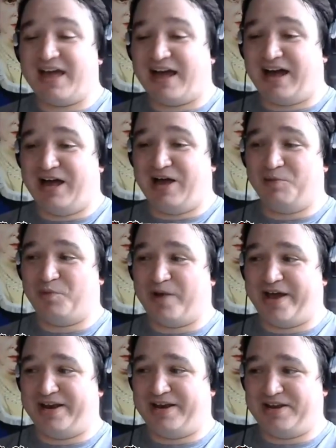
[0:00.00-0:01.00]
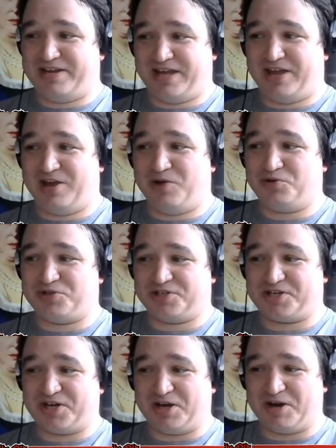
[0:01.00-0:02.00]
in diplomacy
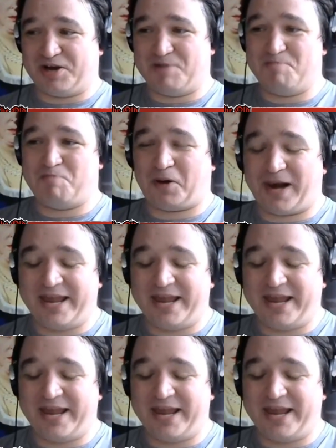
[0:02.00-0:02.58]
when you just